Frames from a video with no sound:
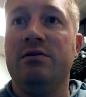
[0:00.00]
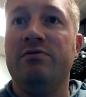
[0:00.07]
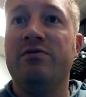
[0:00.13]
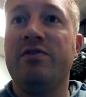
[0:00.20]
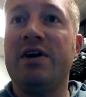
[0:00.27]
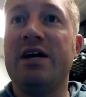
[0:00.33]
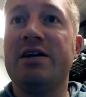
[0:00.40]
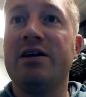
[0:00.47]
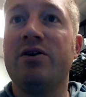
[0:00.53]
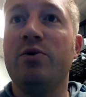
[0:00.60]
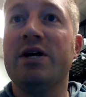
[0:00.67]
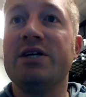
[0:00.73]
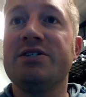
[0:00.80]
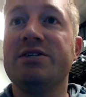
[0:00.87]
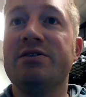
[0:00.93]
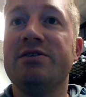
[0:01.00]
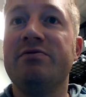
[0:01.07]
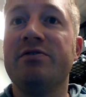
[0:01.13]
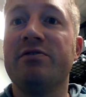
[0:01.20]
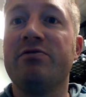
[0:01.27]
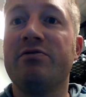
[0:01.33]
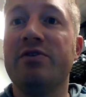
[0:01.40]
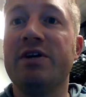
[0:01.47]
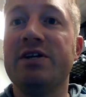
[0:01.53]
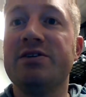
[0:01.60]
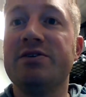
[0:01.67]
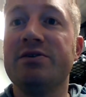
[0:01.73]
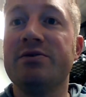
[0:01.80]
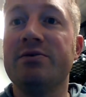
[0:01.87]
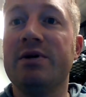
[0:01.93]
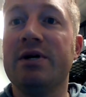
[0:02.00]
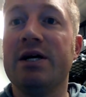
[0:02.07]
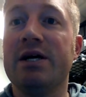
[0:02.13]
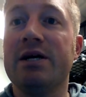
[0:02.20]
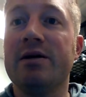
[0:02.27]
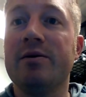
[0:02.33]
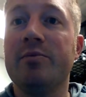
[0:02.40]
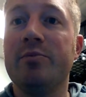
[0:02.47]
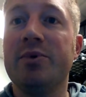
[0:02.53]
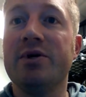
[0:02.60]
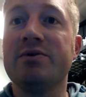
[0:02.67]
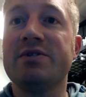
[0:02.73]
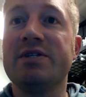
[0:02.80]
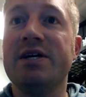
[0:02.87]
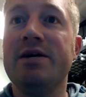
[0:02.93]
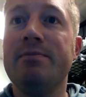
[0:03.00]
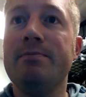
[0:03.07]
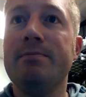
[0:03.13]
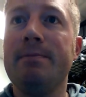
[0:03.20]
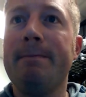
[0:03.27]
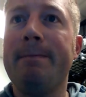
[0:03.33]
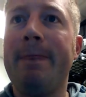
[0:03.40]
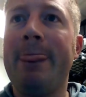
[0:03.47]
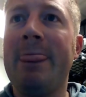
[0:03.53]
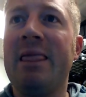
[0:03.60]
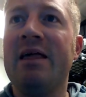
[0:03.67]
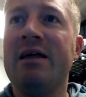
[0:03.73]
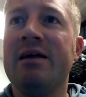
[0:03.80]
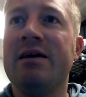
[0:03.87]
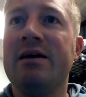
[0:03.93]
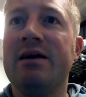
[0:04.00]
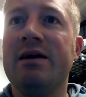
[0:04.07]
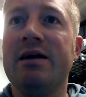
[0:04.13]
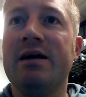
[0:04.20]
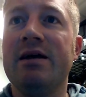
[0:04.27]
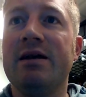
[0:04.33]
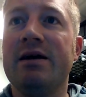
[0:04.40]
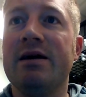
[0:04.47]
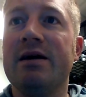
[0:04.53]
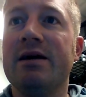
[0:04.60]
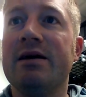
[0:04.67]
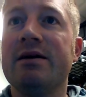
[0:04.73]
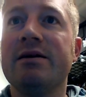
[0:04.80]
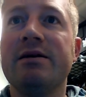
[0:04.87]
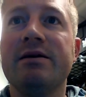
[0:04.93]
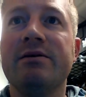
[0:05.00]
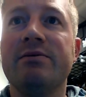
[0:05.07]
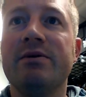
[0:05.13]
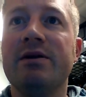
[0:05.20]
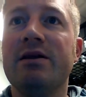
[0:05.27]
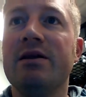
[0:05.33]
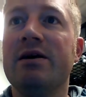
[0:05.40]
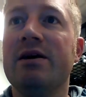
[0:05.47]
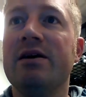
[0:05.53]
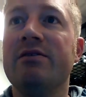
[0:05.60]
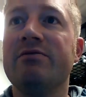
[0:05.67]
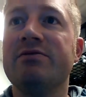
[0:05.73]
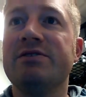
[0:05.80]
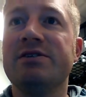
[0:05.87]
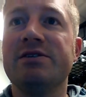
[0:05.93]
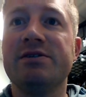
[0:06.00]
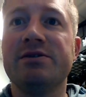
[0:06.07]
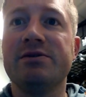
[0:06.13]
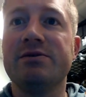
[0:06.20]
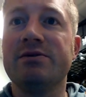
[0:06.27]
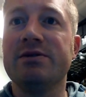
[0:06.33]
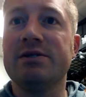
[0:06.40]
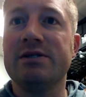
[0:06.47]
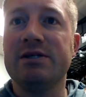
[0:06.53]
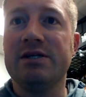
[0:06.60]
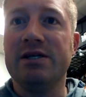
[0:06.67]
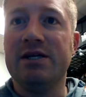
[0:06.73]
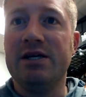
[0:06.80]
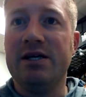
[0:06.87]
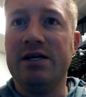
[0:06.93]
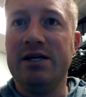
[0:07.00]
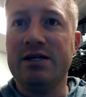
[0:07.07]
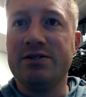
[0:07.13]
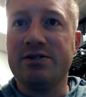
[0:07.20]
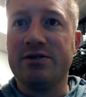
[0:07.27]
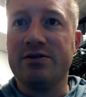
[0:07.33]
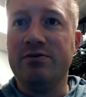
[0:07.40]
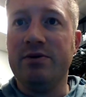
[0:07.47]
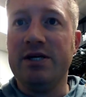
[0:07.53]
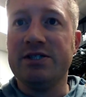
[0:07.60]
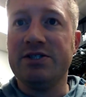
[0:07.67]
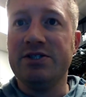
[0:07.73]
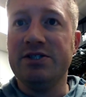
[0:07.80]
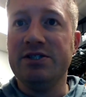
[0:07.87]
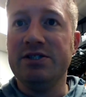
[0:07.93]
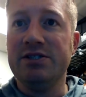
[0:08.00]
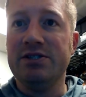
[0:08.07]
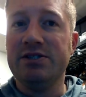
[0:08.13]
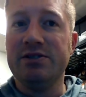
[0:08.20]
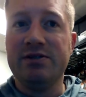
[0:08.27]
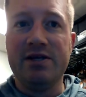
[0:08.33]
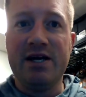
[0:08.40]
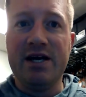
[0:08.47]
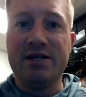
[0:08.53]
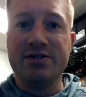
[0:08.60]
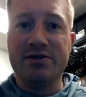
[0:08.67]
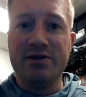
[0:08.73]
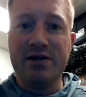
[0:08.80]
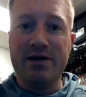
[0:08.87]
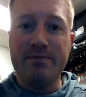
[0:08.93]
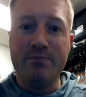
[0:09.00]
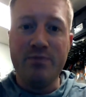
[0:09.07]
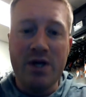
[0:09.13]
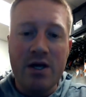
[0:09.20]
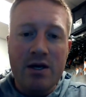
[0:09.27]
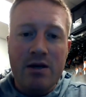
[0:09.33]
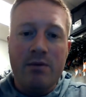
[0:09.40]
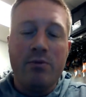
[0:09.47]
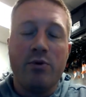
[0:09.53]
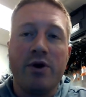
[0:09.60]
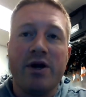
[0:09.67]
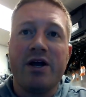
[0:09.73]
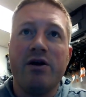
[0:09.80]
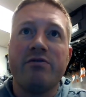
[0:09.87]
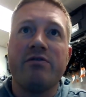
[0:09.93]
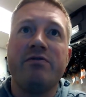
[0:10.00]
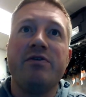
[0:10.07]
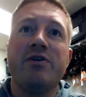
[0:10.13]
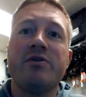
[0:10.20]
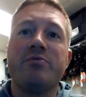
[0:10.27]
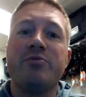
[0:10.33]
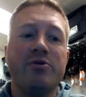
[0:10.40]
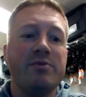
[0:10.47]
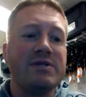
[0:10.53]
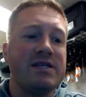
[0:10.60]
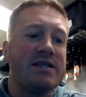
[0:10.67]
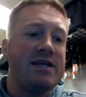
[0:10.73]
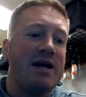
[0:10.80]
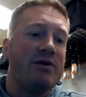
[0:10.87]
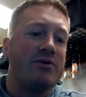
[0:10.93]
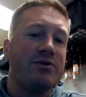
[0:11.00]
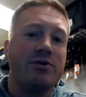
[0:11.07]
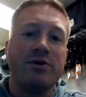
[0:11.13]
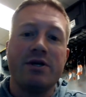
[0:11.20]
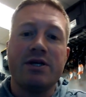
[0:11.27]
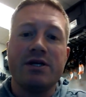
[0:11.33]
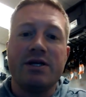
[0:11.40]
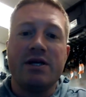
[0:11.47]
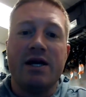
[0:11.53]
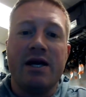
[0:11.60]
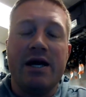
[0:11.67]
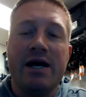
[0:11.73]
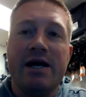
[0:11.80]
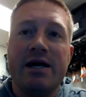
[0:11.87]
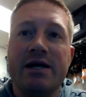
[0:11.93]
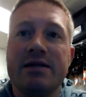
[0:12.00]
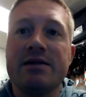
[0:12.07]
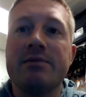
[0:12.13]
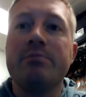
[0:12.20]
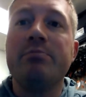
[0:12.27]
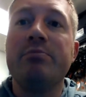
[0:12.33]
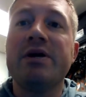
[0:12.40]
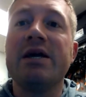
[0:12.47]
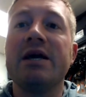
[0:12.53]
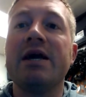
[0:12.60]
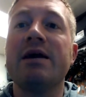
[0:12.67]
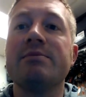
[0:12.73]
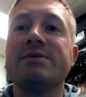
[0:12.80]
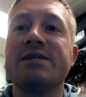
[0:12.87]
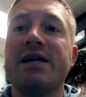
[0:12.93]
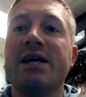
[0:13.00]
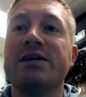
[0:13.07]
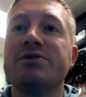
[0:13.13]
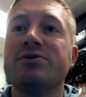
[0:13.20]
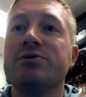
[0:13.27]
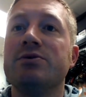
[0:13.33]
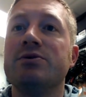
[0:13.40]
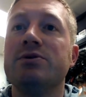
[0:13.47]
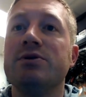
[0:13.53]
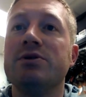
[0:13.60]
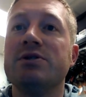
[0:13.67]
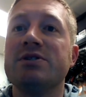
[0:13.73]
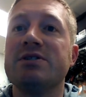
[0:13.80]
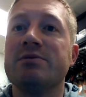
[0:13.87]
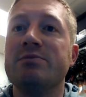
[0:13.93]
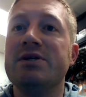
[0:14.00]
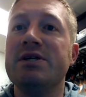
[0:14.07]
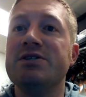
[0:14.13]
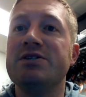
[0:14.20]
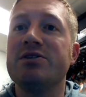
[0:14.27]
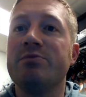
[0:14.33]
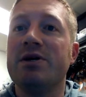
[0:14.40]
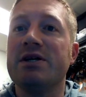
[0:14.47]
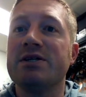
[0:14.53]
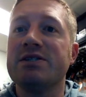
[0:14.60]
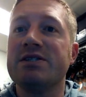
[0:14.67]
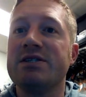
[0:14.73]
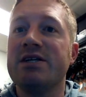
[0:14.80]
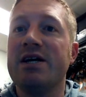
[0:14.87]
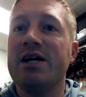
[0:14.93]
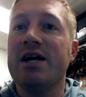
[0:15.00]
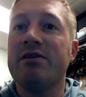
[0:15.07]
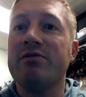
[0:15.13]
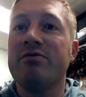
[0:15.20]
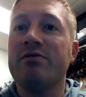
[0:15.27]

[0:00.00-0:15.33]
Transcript: you got any questions, feel free to post up. And would love to get your questions, answer them. We're going to go over field improvements at the outdoor, the big game schedule, some Ninja Ball stuff.